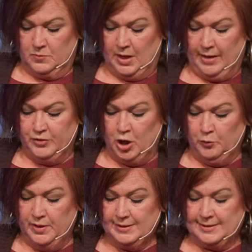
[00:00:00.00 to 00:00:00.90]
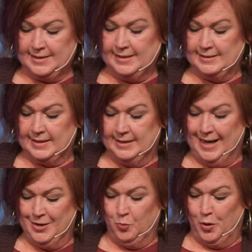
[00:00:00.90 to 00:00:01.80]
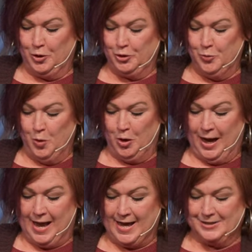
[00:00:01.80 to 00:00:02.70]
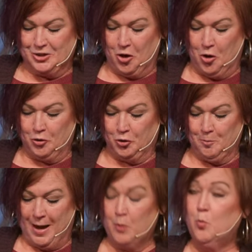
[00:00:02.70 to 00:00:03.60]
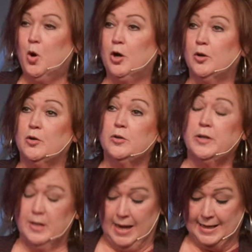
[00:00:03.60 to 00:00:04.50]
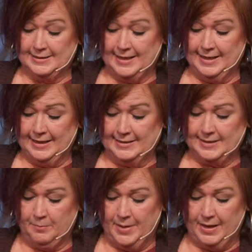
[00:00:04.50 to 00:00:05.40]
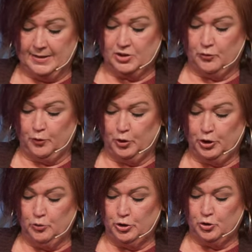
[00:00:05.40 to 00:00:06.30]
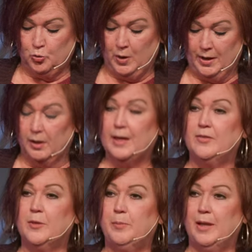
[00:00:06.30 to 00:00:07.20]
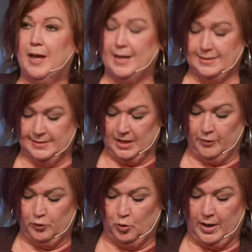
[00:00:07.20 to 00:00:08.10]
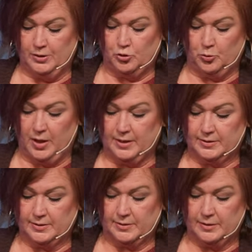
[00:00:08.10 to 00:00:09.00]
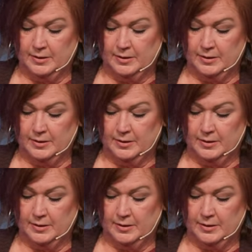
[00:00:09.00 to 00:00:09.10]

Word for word: I've known this season and where you are at. Honor my word as it is a must for you to dwell in the place of great trust.